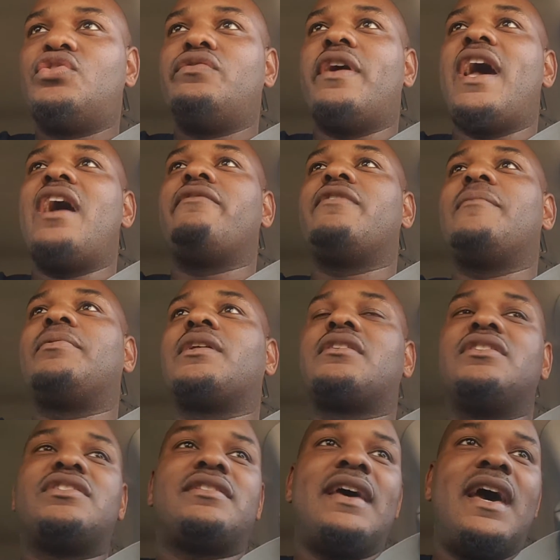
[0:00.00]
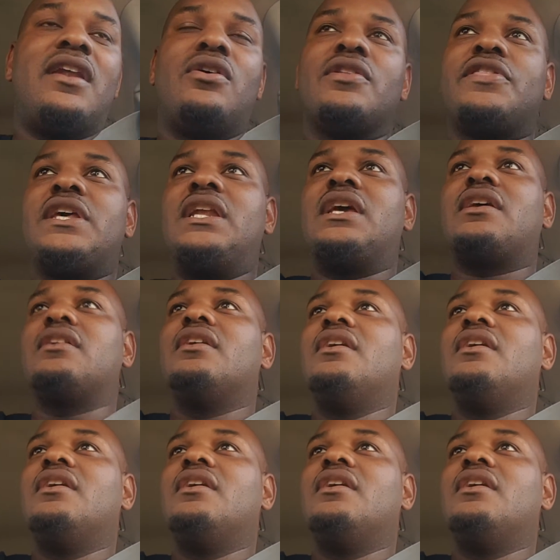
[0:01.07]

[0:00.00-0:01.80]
You've had replicas, had authentic,